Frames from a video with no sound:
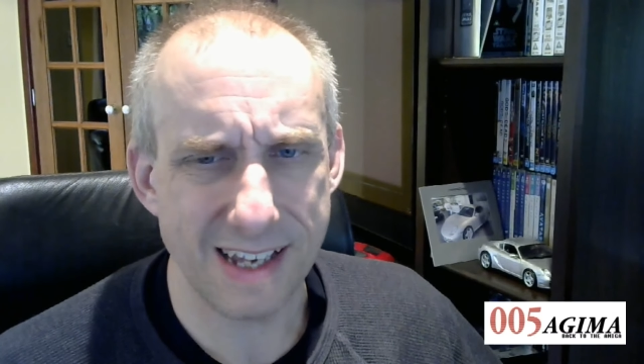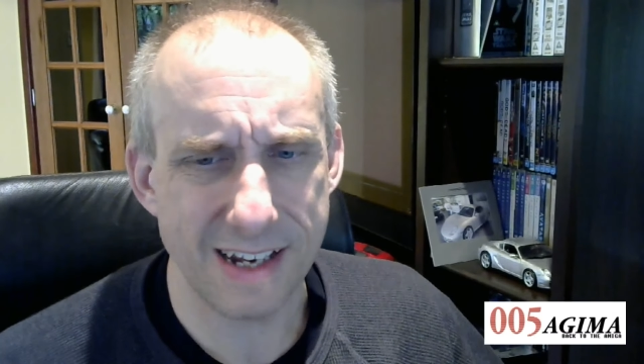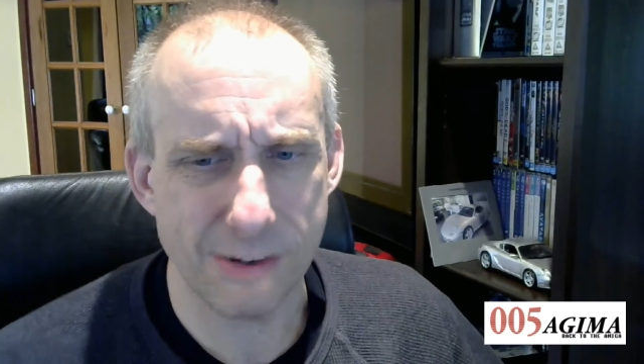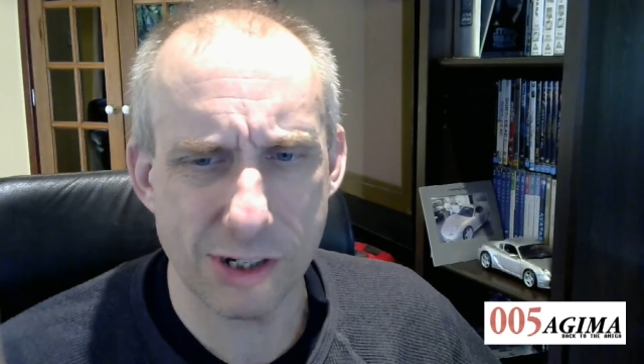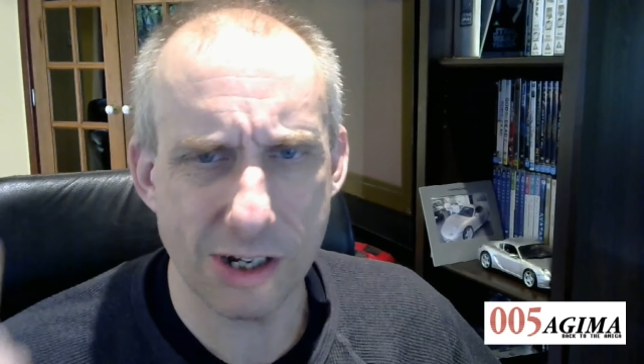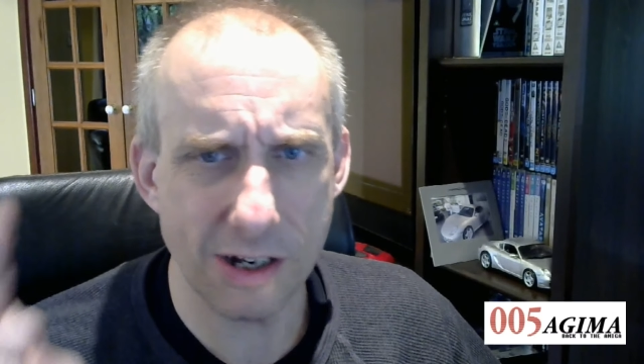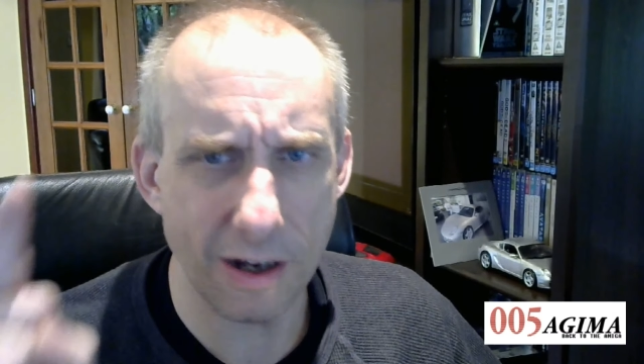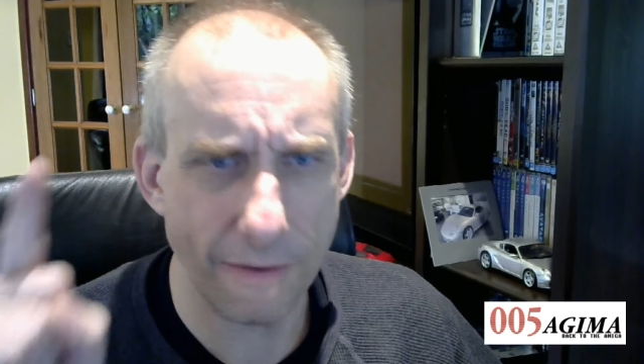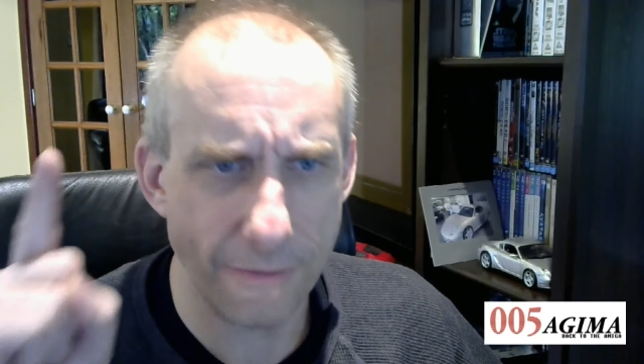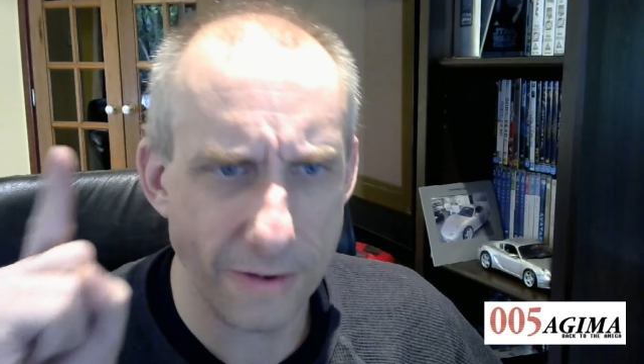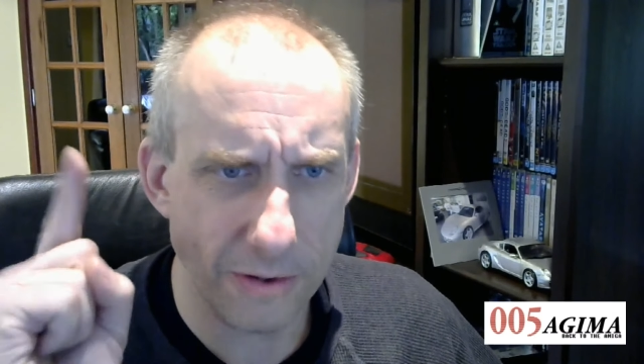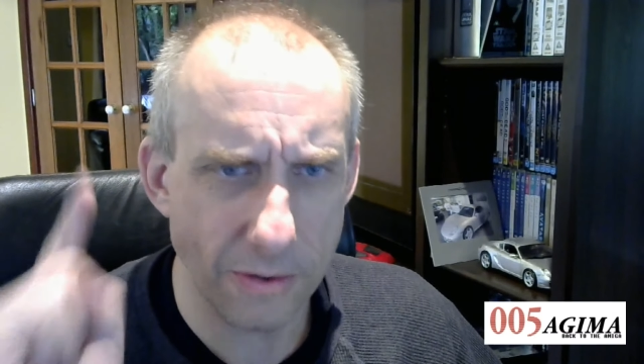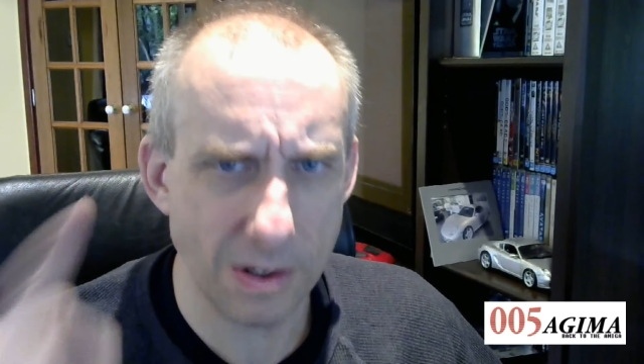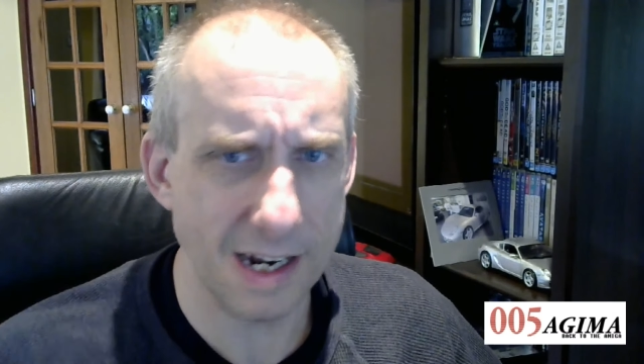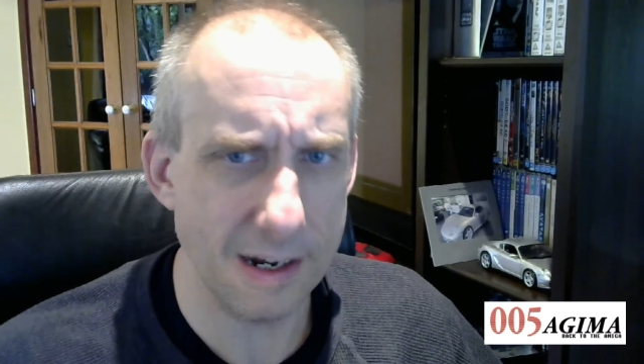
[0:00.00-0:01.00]
LGR for
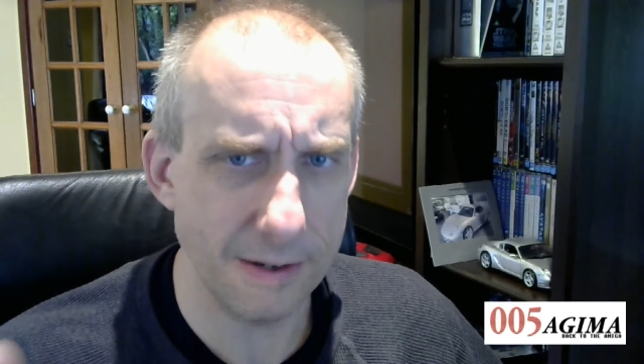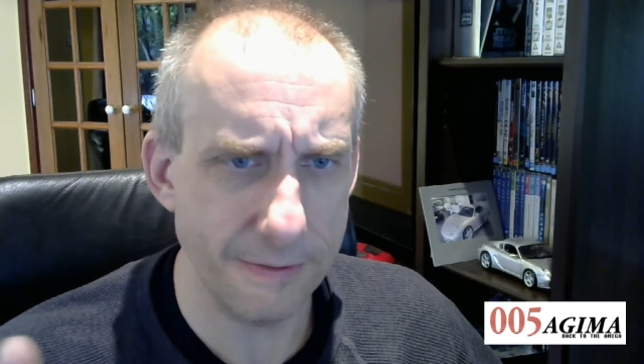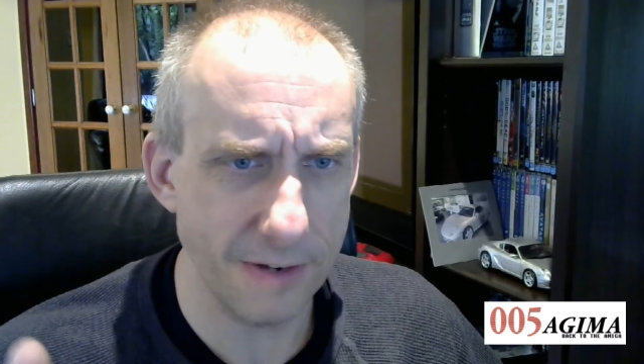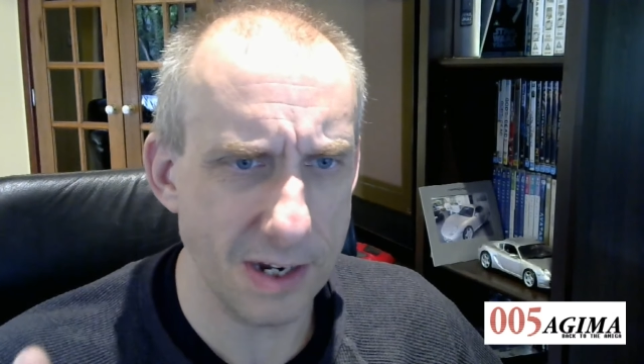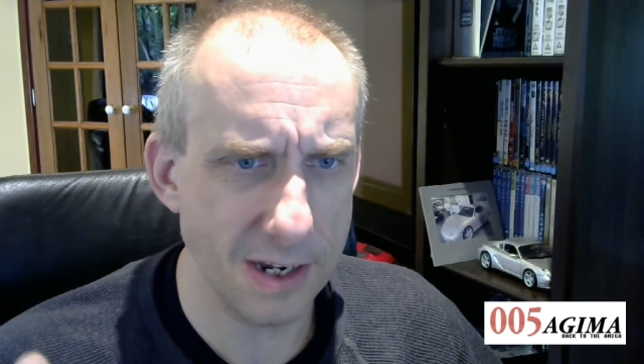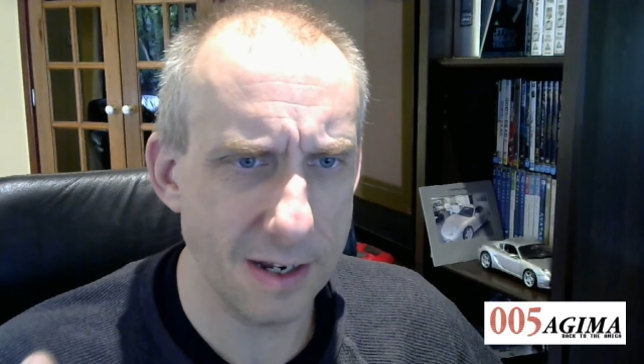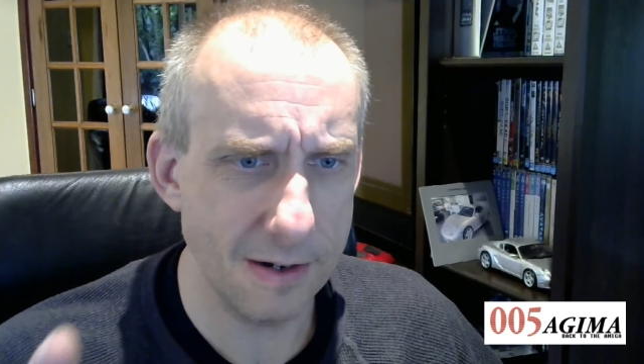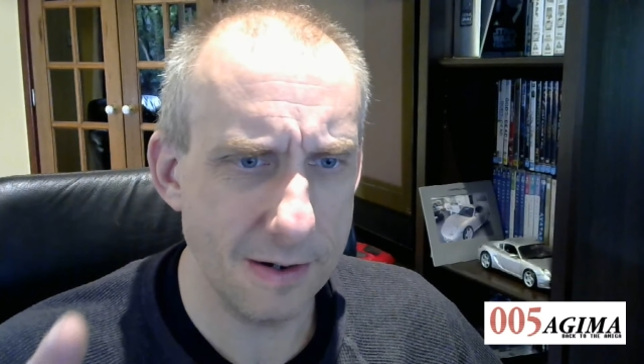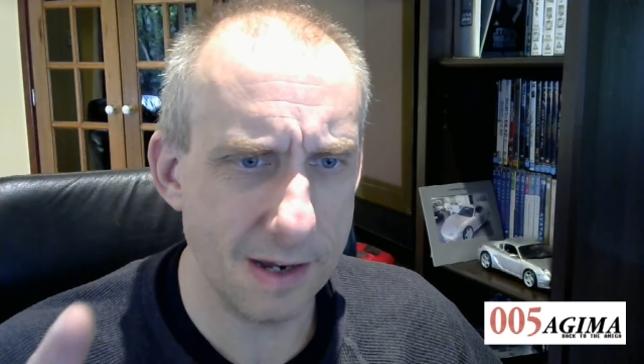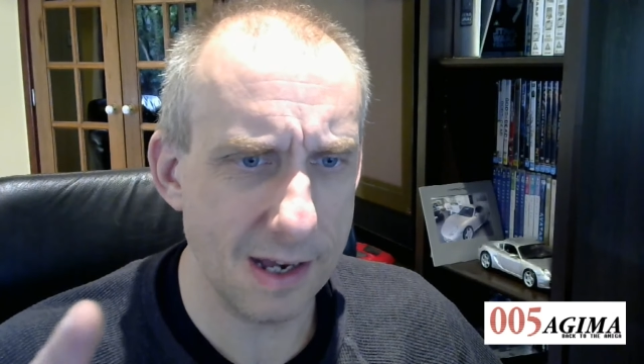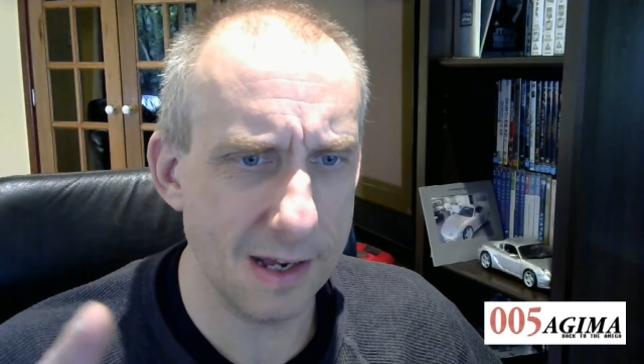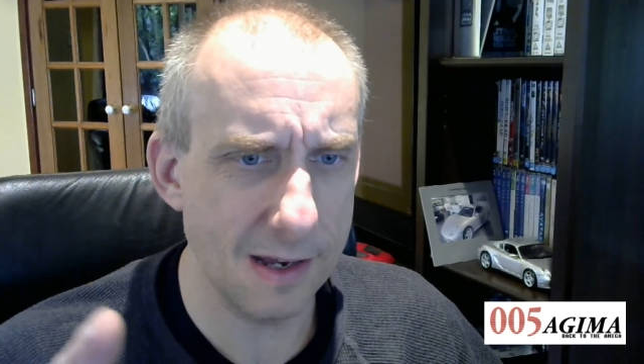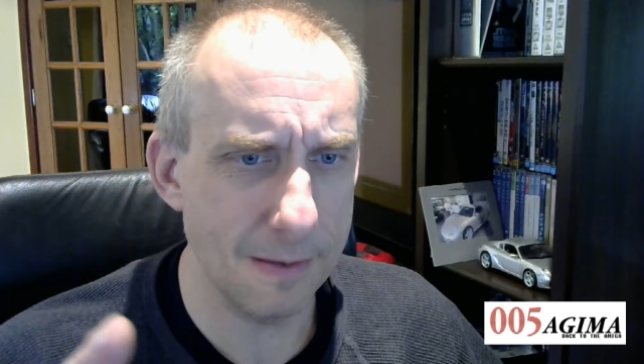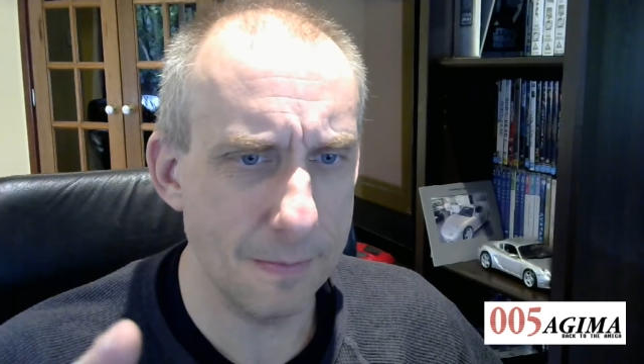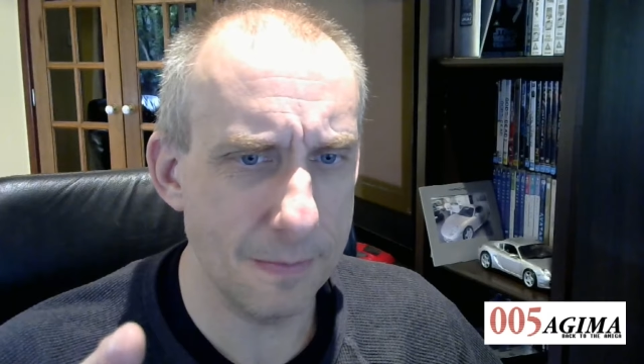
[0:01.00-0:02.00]
your latest
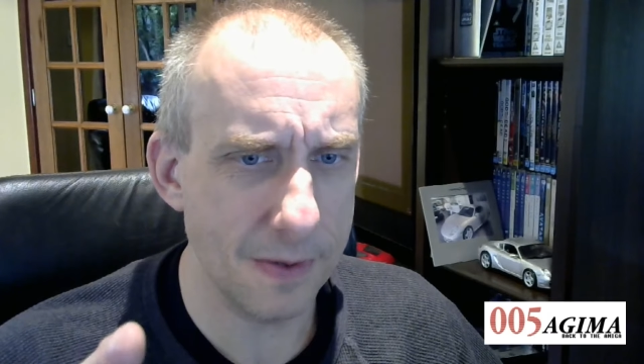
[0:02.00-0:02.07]
video,